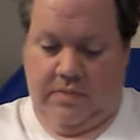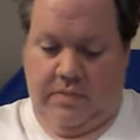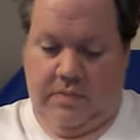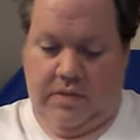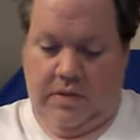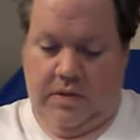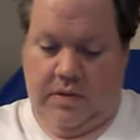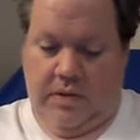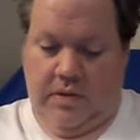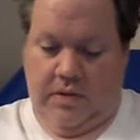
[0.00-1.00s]

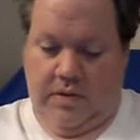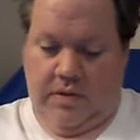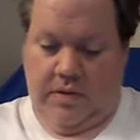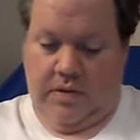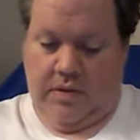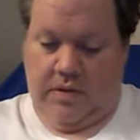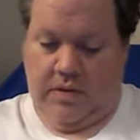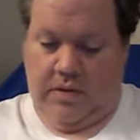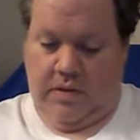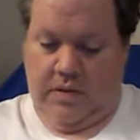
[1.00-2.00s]

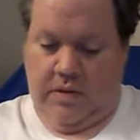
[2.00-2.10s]
Nobody speaks.